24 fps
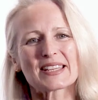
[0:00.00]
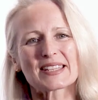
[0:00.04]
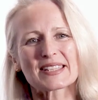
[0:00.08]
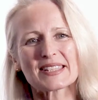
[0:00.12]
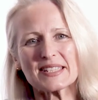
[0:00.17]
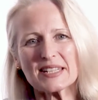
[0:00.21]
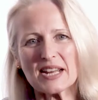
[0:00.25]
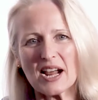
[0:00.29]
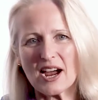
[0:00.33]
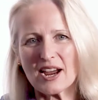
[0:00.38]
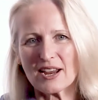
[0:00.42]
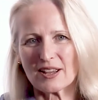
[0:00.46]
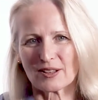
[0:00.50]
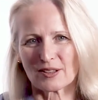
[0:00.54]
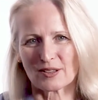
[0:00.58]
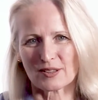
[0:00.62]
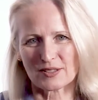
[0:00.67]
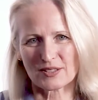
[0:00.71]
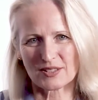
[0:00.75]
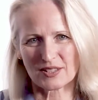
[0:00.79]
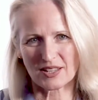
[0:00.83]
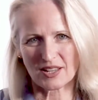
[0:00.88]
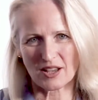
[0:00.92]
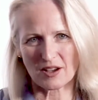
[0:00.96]

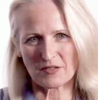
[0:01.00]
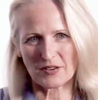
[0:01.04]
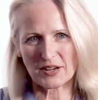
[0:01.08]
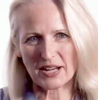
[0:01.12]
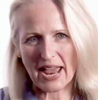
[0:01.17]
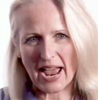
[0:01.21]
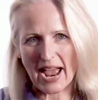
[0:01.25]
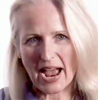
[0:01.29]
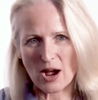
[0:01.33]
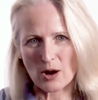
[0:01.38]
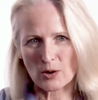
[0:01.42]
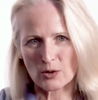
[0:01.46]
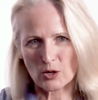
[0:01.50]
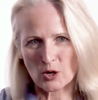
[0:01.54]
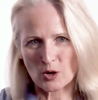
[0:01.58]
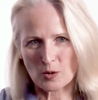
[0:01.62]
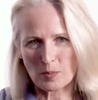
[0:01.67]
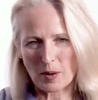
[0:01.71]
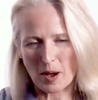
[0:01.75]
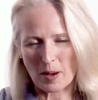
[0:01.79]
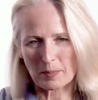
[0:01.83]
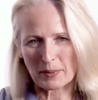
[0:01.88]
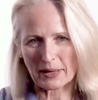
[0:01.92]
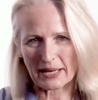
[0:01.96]
Styles govern how your
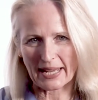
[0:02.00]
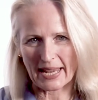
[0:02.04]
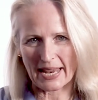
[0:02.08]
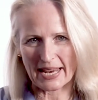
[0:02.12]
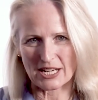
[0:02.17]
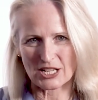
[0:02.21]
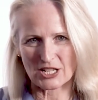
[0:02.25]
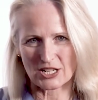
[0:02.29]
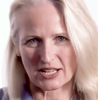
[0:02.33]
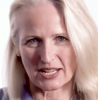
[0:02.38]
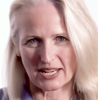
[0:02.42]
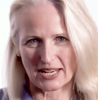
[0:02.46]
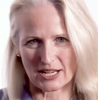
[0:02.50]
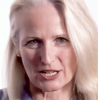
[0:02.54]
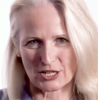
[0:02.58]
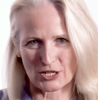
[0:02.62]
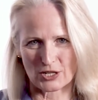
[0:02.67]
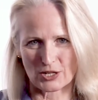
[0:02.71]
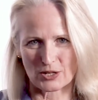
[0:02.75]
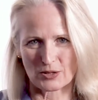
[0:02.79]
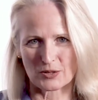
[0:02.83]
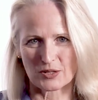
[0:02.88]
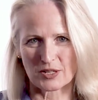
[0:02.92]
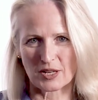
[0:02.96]
publication
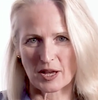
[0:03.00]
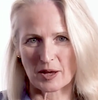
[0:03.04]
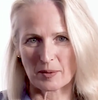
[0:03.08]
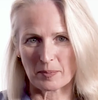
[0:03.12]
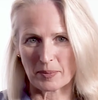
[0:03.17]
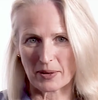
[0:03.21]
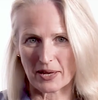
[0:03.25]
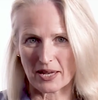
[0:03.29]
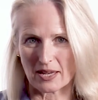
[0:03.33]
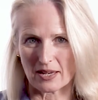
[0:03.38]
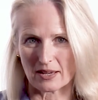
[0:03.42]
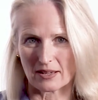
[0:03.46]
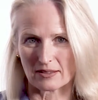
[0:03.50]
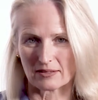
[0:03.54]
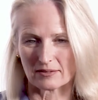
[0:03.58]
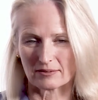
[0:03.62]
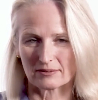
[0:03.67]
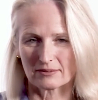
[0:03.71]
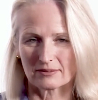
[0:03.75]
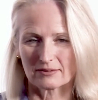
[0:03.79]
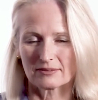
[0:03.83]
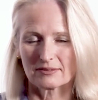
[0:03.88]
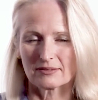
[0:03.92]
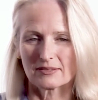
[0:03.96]
issues appear.
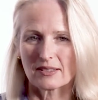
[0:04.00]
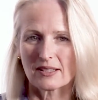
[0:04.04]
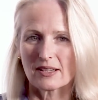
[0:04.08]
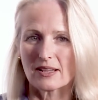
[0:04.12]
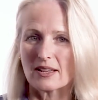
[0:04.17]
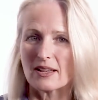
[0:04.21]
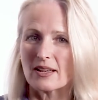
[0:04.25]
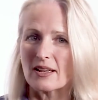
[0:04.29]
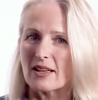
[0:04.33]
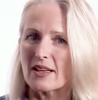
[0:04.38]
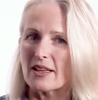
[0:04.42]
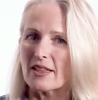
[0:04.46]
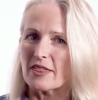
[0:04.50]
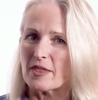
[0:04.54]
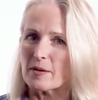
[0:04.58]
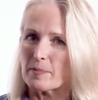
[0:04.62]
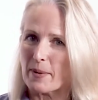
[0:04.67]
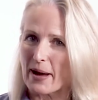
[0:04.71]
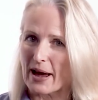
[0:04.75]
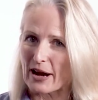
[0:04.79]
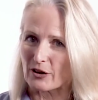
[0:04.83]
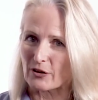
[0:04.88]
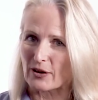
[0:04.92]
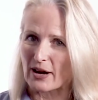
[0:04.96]
The
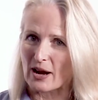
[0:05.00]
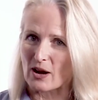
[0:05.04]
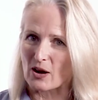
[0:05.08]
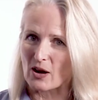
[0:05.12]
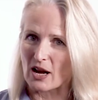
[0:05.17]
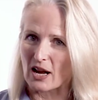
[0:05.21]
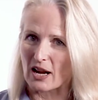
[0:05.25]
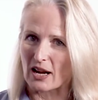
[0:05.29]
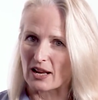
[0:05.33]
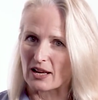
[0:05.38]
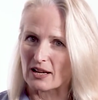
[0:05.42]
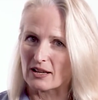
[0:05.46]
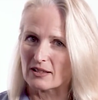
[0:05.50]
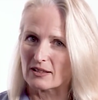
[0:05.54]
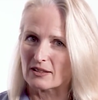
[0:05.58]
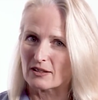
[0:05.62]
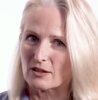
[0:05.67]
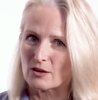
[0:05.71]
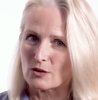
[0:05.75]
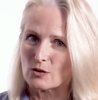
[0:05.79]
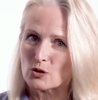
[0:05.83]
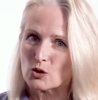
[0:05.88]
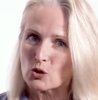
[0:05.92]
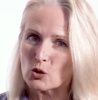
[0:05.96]
background colour,
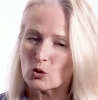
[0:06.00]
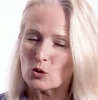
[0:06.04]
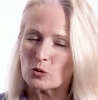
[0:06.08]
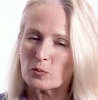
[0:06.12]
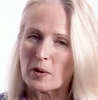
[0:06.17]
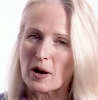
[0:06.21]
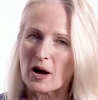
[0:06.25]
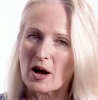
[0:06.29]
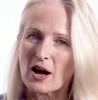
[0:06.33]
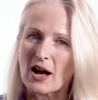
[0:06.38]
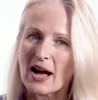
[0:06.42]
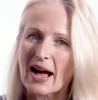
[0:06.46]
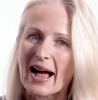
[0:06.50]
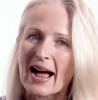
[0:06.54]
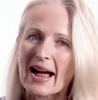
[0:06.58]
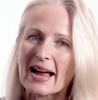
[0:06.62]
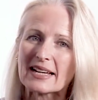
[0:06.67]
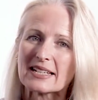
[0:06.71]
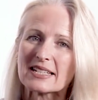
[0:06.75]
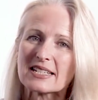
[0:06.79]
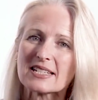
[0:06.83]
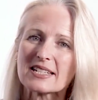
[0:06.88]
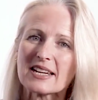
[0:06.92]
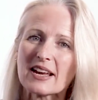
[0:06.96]
toolbar
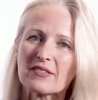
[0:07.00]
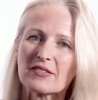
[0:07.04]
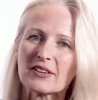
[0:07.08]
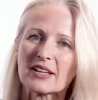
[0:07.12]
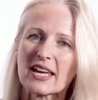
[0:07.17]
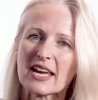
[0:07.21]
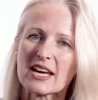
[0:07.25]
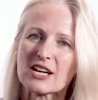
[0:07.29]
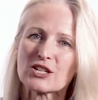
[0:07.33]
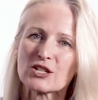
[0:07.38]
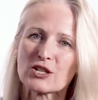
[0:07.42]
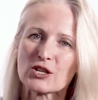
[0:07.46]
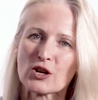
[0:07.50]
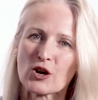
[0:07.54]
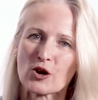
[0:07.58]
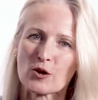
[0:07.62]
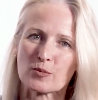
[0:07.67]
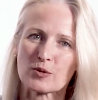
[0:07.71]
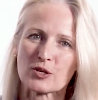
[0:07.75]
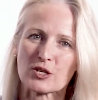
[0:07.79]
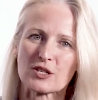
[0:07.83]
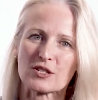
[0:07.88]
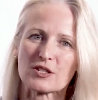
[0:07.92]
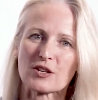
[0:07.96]
and navigation
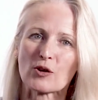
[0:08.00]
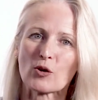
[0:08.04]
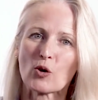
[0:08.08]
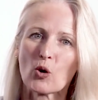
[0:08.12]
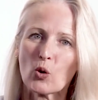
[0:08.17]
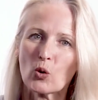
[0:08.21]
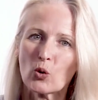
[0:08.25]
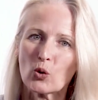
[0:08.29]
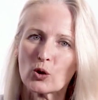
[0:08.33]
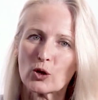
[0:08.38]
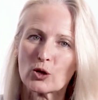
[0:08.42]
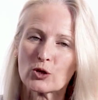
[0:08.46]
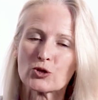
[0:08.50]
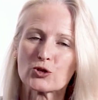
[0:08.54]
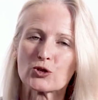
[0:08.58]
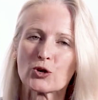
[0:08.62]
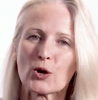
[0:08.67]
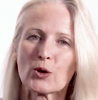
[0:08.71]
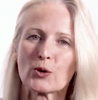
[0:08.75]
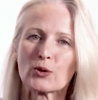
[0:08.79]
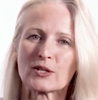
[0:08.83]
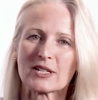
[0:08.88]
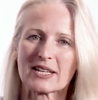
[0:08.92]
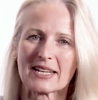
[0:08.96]
options are all
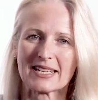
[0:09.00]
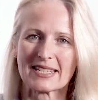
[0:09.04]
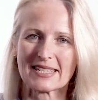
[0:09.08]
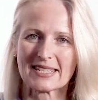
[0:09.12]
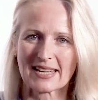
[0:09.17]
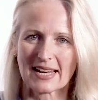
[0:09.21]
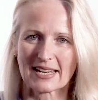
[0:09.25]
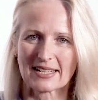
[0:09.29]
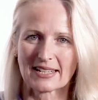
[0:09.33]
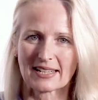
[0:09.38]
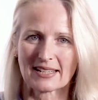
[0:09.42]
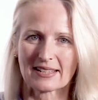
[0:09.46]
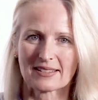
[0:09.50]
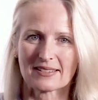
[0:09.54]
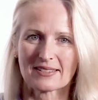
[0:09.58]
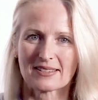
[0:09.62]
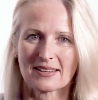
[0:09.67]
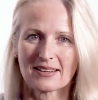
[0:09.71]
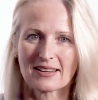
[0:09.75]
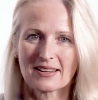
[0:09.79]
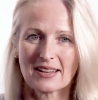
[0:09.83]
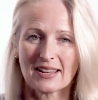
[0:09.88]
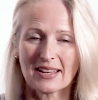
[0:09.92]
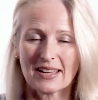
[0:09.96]
controlled in settings,
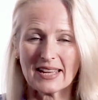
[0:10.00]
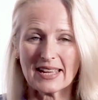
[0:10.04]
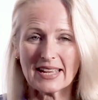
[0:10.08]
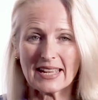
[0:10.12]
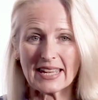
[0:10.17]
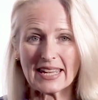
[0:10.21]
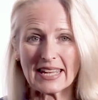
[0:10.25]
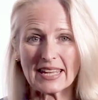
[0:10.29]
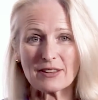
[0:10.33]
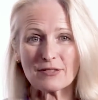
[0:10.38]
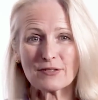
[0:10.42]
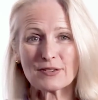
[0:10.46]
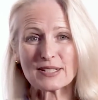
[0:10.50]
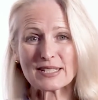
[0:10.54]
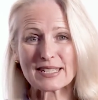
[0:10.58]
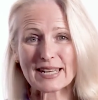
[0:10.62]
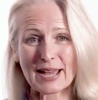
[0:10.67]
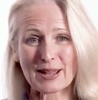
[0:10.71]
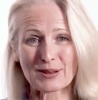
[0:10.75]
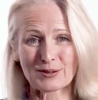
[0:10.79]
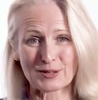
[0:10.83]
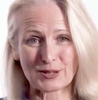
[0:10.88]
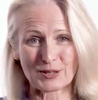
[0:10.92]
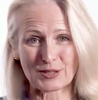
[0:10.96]
even
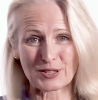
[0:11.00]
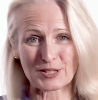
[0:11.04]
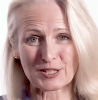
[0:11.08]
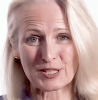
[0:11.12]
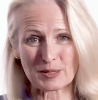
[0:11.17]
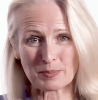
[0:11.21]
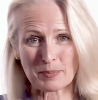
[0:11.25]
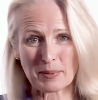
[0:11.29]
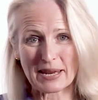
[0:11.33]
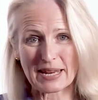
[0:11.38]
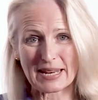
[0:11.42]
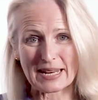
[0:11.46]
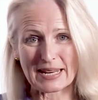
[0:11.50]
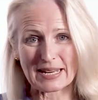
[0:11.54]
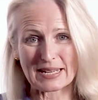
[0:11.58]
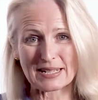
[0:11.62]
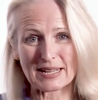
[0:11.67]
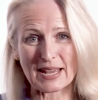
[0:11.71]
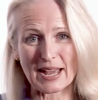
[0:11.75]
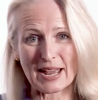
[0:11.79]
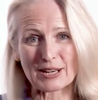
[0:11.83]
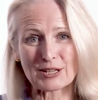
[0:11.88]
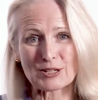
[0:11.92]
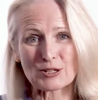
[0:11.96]
down to the speed
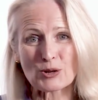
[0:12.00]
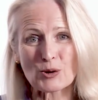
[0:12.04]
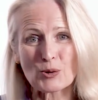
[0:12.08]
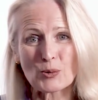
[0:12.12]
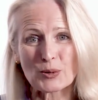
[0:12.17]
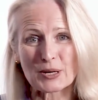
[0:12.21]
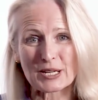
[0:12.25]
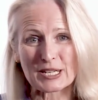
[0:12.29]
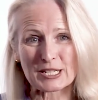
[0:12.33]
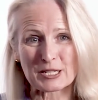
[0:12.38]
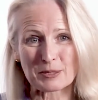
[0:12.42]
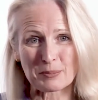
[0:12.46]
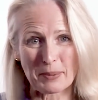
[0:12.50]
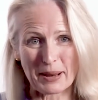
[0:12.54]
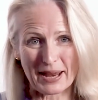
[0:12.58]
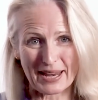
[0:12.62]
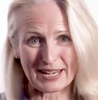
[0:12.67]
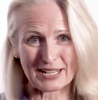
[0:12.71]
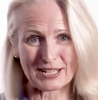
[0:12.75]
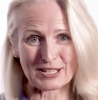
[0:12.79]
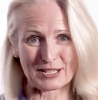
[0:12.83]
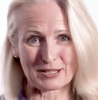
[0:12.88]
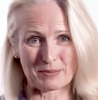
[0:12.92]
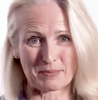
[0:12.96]
and noise
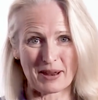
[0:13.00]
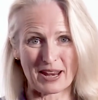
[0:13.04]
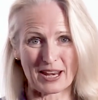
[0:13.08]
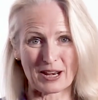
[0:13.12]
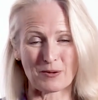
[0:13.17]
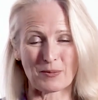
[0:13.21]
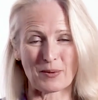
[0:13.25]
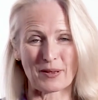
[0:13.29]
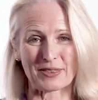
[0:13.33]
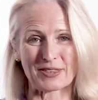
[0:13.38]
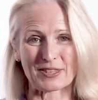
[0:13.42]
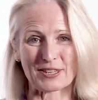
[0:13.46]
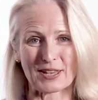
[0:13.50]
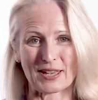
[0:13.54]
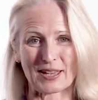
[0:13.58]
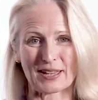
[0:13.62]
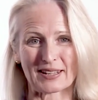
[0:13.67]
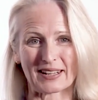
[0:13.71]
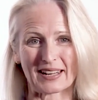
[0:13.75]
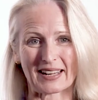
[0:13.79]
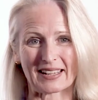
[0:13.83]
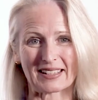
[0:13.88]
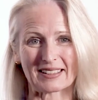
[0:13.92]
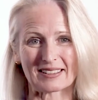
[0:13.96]
pages make when
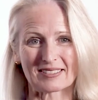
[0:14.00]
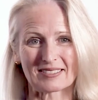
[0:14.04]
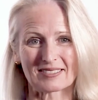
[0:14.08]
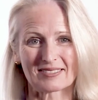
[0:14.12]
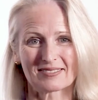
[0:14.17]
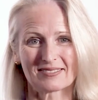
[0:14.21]
turning.